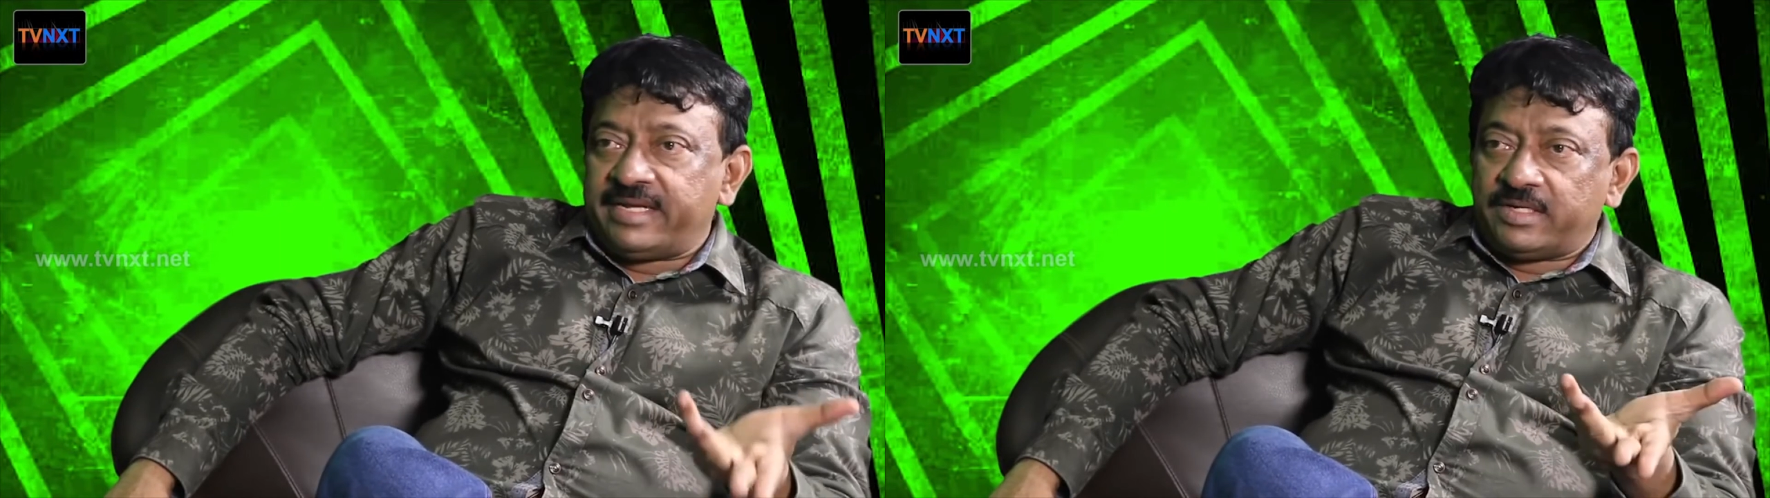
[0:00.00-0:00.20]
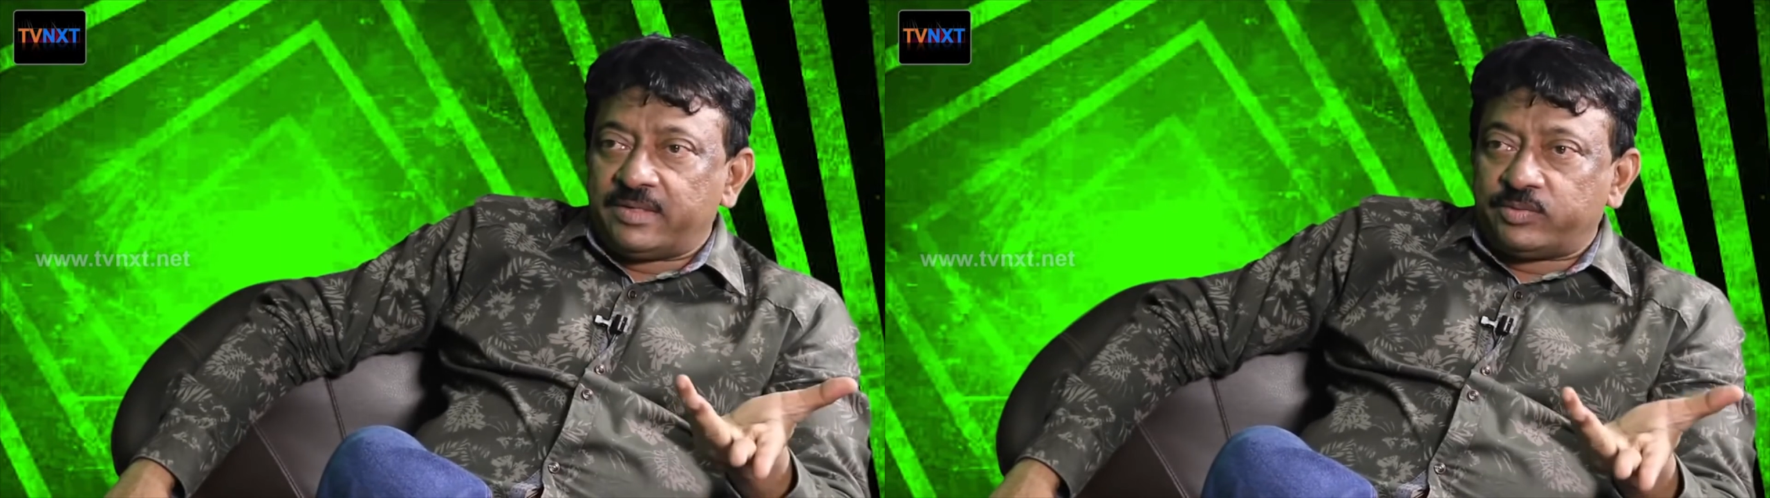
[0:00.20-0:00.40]

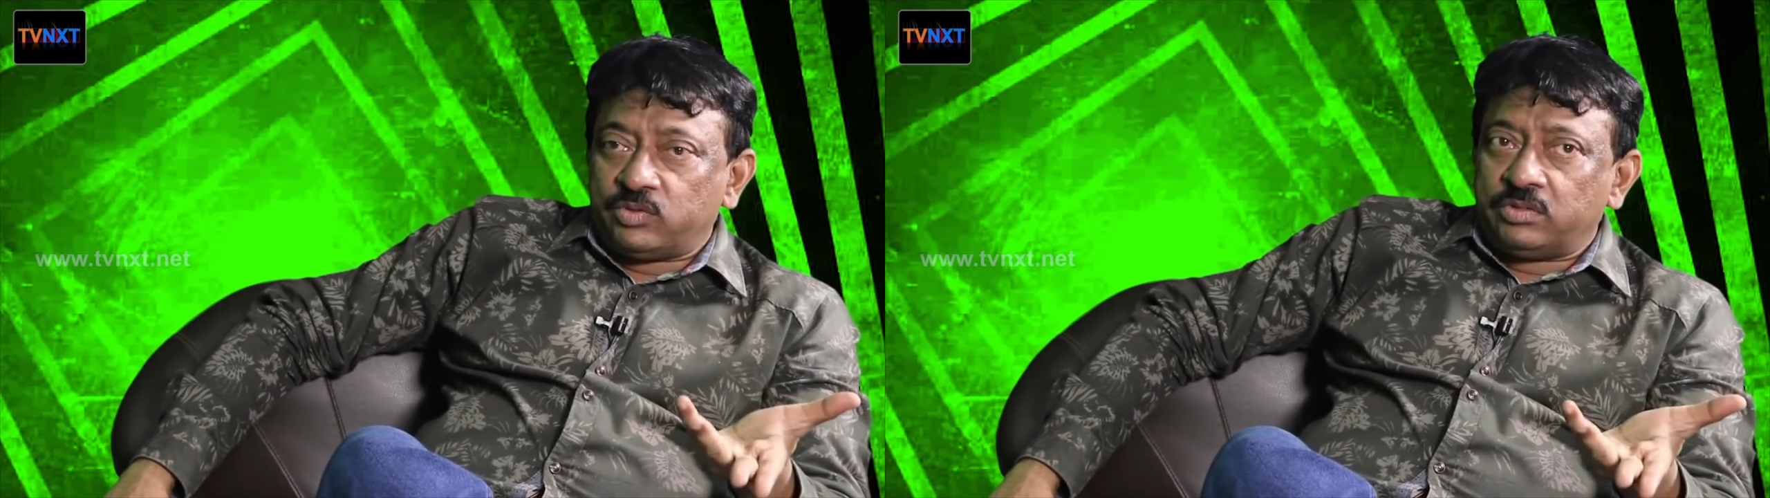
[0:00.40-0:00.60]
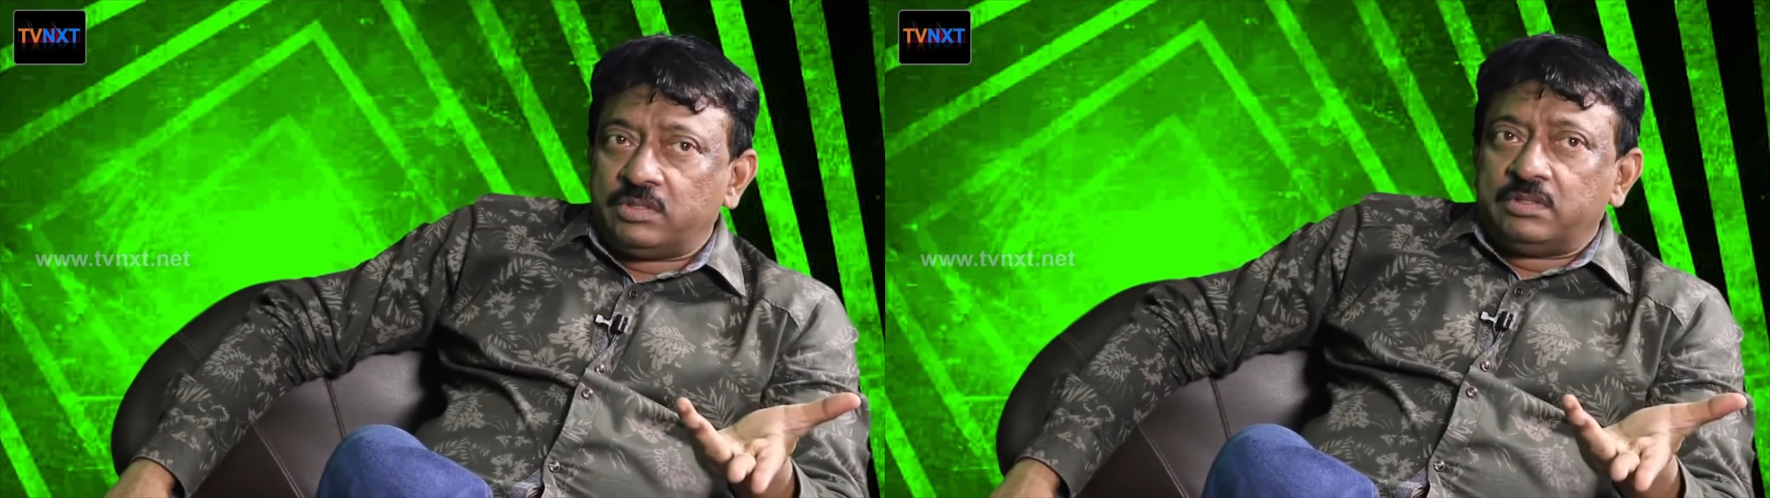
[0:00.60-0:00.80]

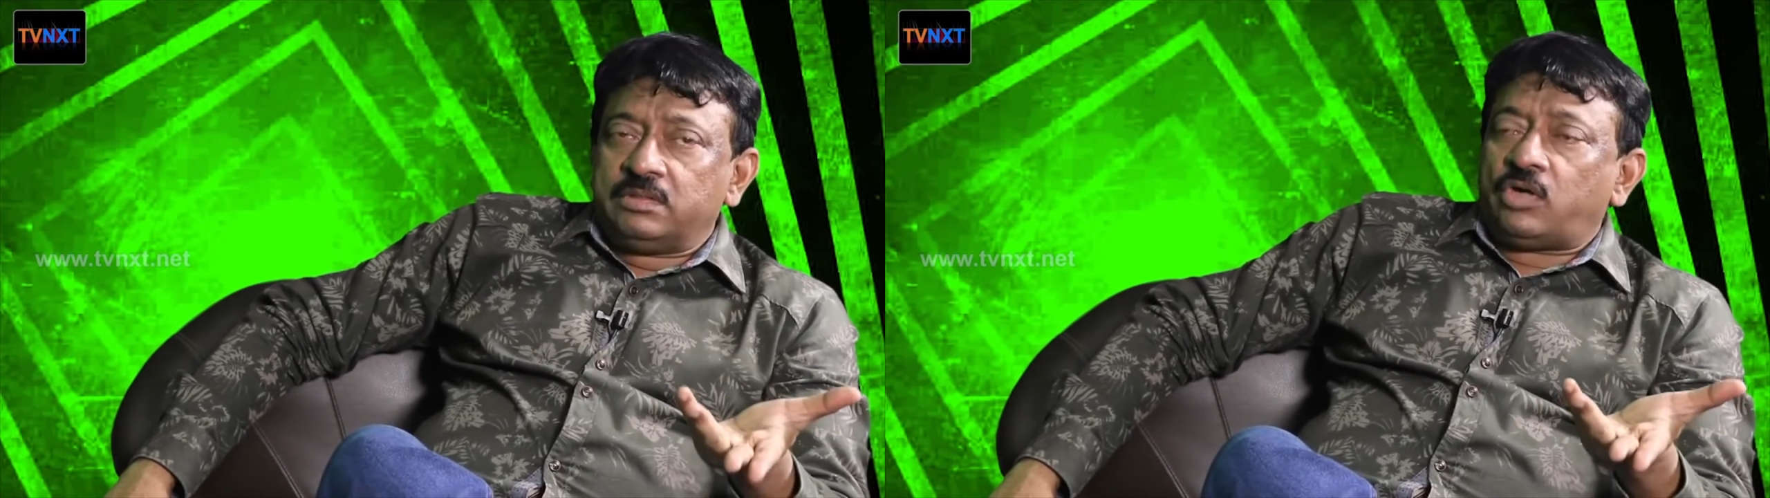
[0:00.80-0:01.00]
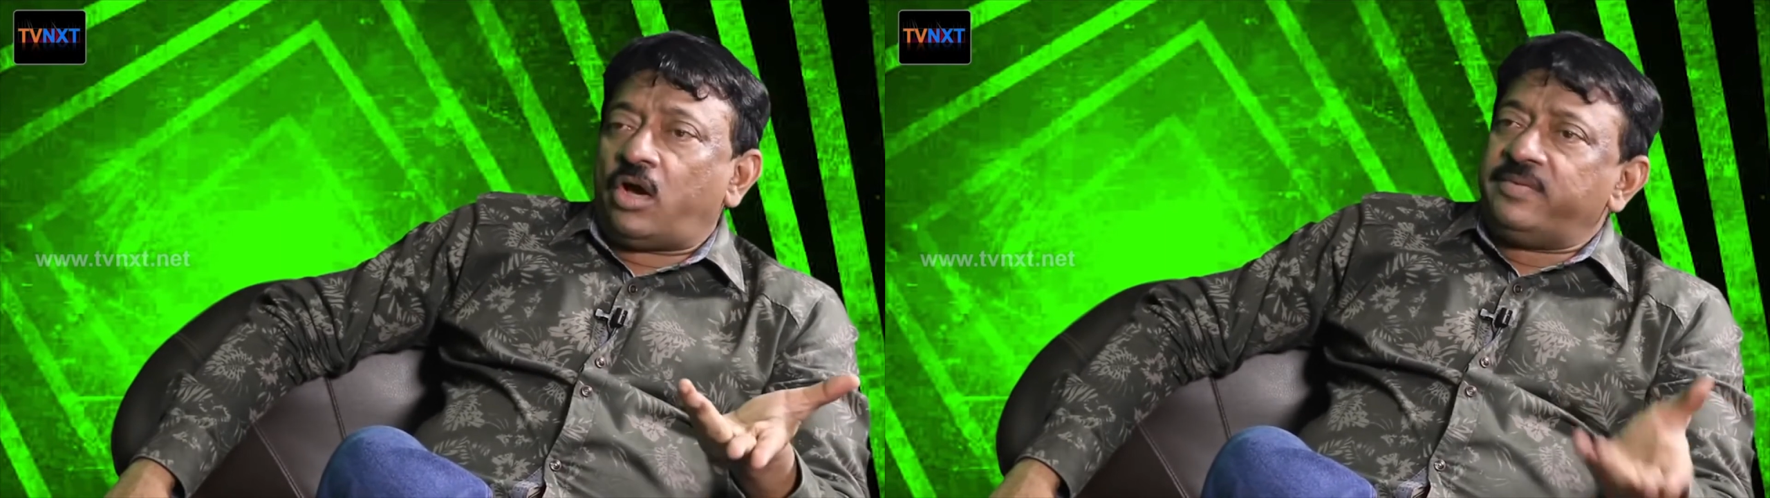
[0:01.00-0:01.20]
lenappudu
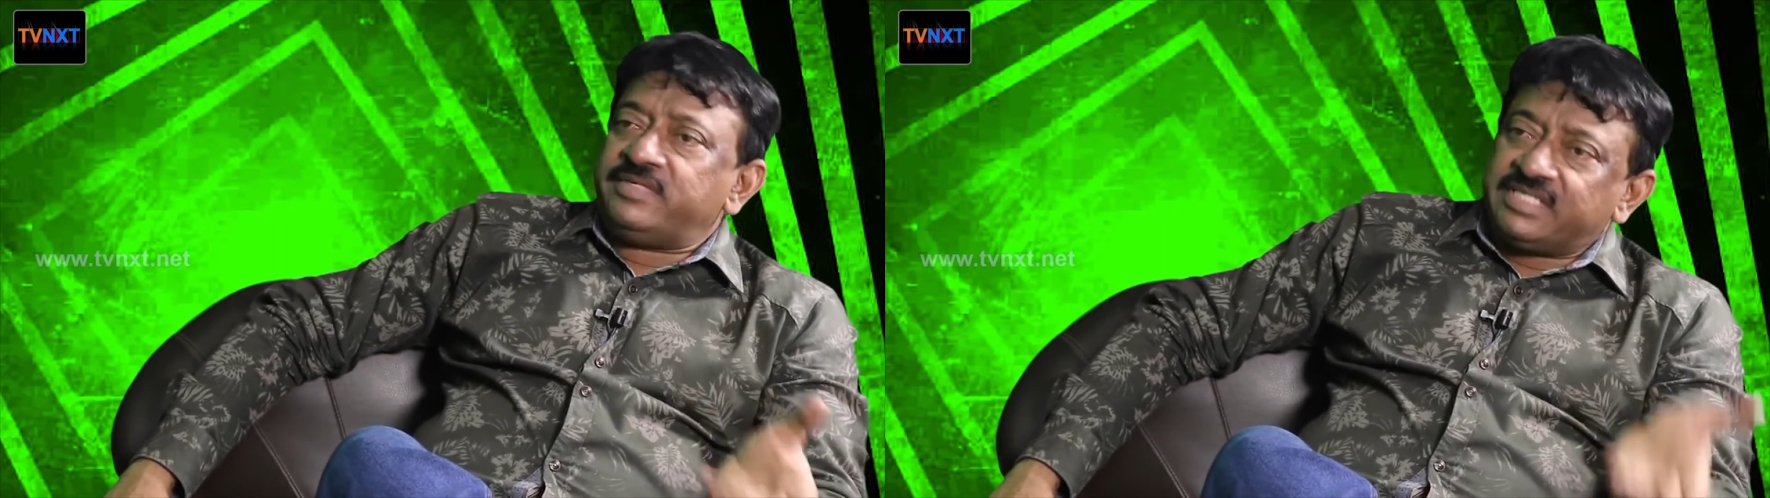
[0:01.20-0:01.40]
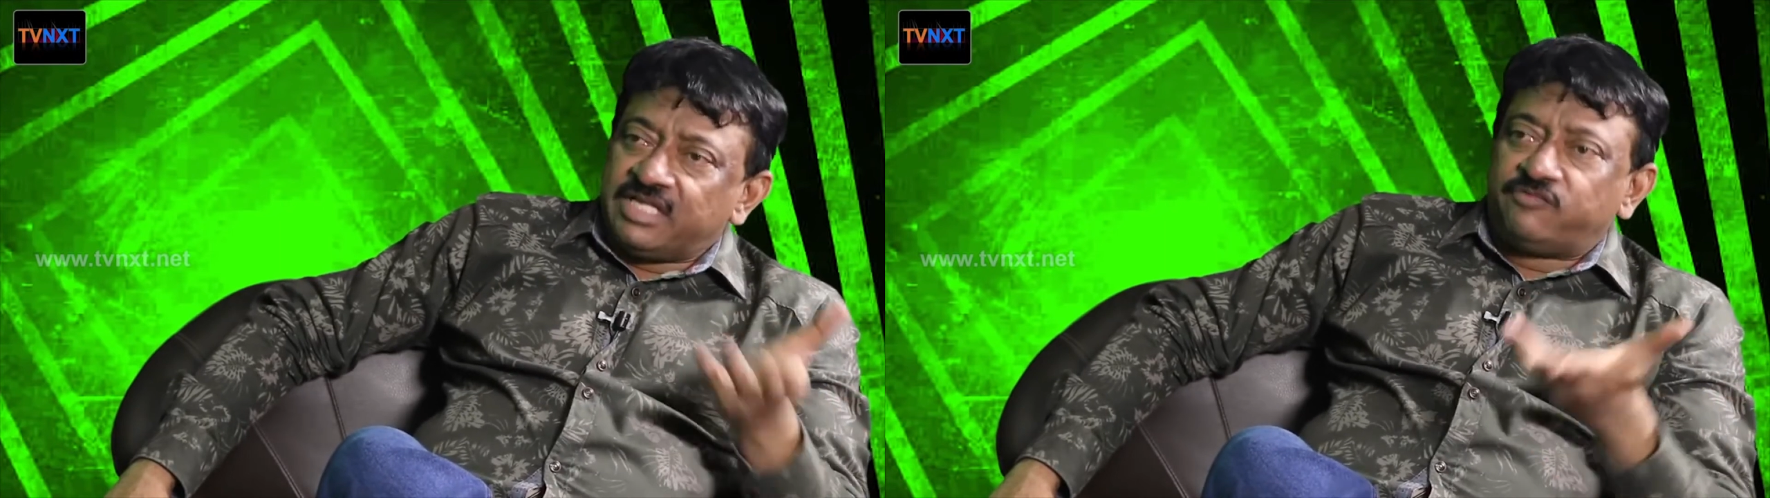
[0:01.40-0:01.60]

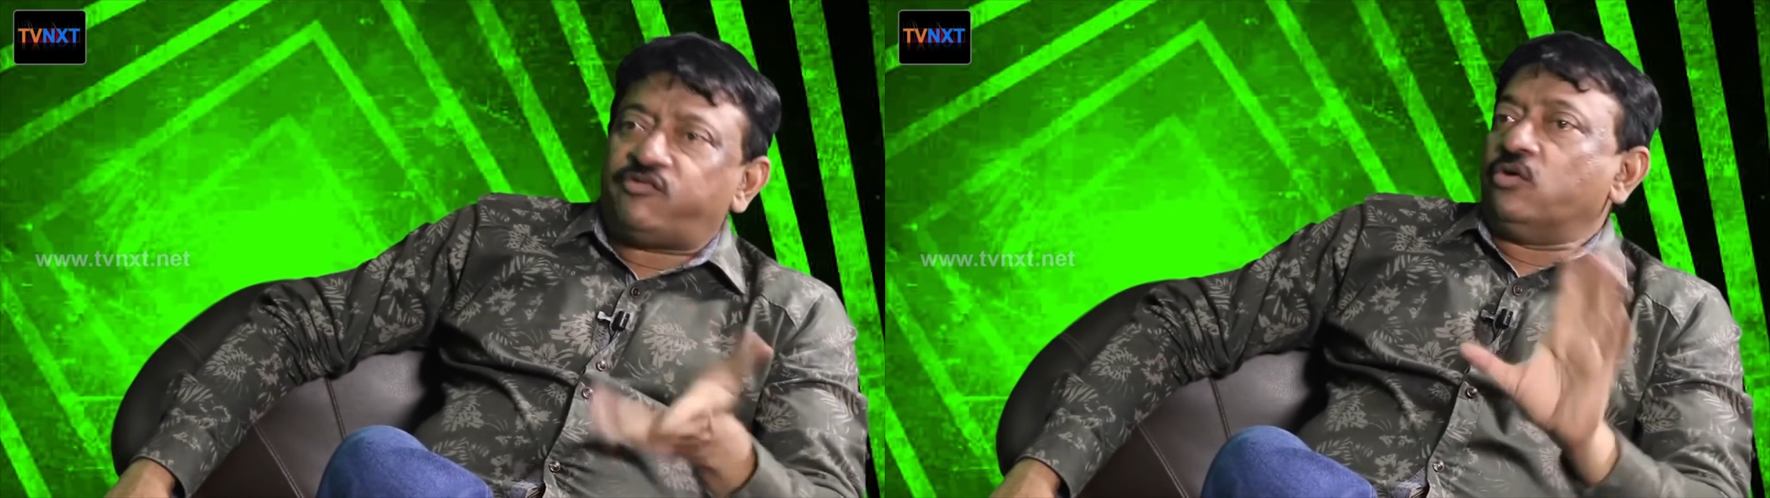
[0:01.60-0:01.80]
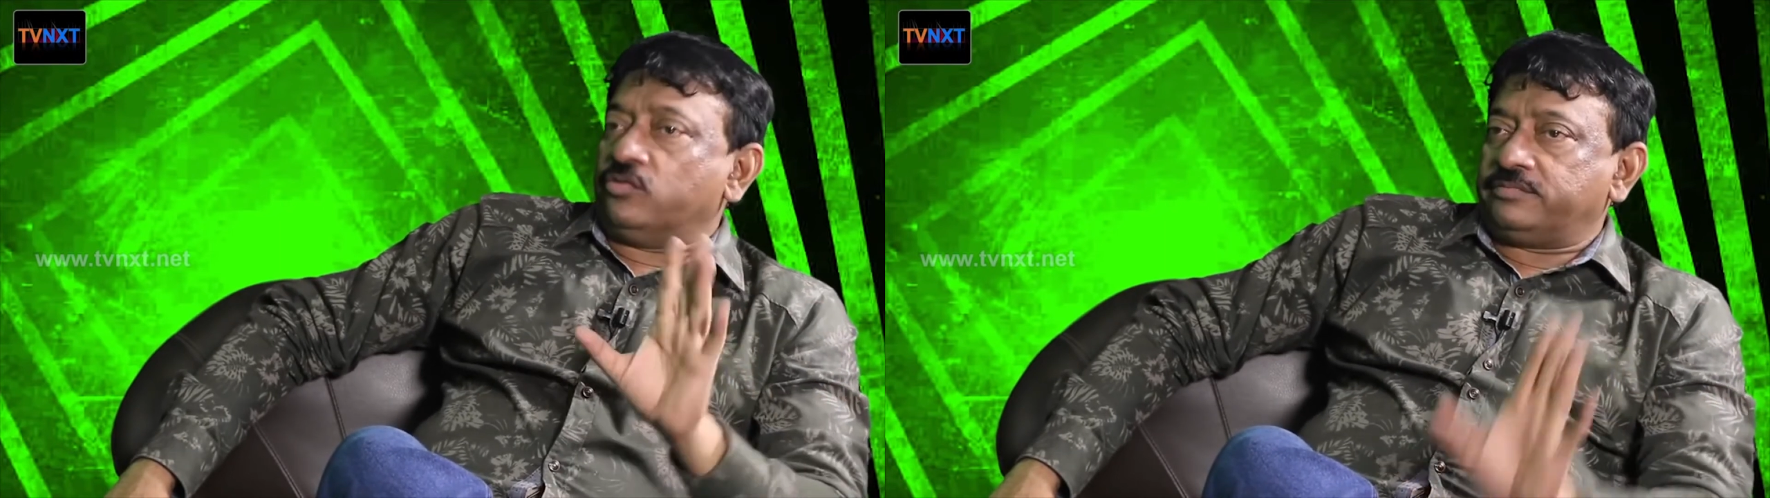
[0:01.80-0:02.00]
obviously they'll
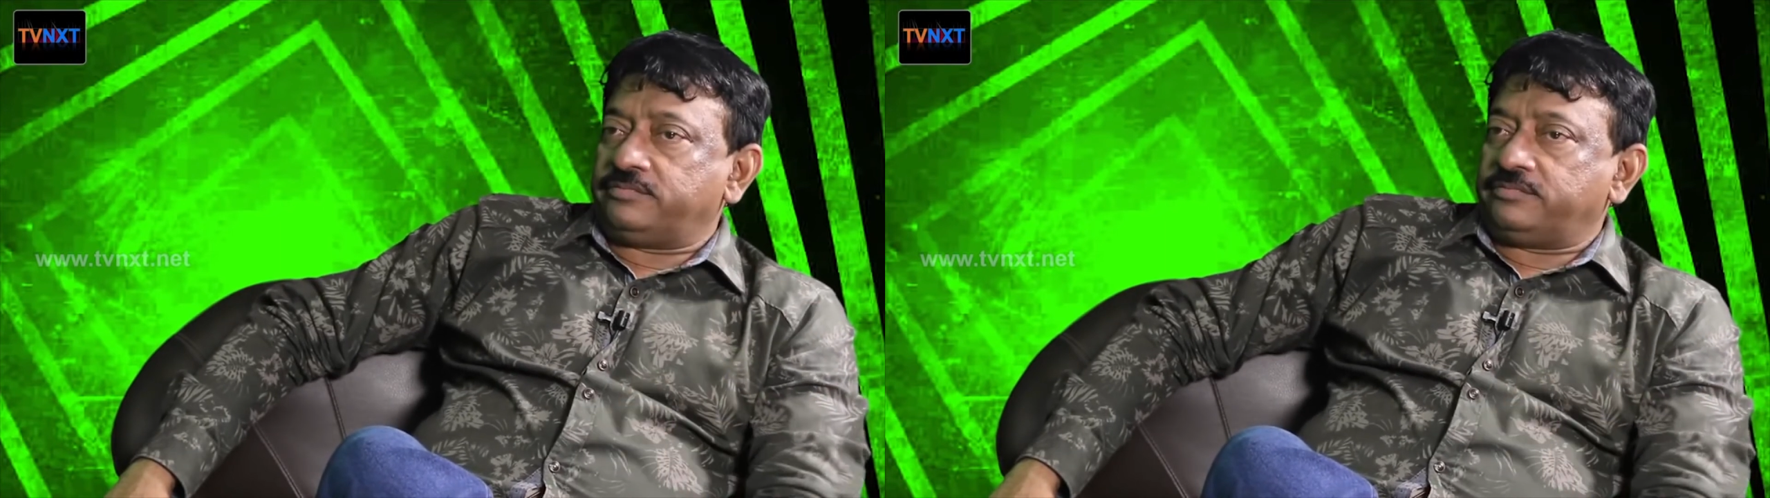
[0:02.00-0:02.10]
follow